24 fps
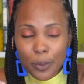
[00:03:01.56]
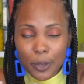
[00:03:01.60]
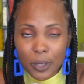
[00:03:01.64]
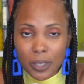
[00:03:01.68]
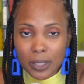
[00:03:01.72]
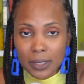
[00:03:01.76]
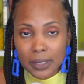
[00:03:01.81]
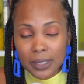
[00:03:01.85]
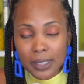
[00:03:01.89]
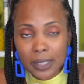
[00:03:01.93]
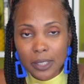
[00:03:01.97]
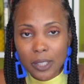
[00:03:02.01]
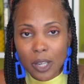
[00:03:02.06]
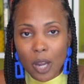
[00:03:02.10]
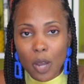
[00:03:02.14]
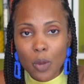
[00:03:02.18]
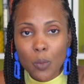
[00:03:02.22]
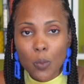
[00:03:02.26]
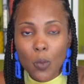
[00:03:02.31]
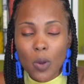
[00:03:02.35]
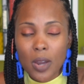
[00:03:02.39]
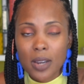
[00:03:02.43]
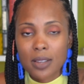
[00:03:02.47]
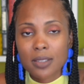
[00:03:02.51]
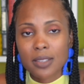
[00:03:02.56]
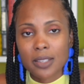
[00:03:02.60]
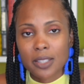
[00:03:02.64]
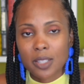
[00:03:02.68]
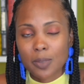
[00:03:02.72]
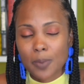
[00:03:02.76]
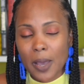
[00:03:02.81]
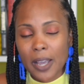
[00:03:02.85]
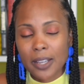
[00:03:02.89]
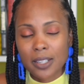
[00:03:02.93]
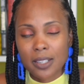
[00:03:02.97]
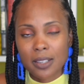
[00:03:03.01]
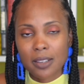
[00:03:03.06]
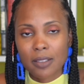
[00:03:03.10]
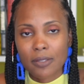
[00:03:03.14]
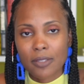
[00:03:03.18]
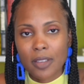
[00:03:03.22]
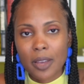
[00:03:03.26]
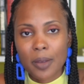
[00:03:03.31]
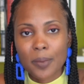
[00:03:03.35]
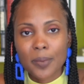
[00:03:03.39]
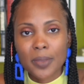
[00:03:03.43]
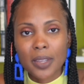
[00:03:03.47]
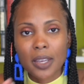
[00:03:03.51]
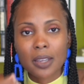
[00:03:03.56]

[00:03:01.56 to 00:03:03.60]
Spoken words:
clear on what is expected of them,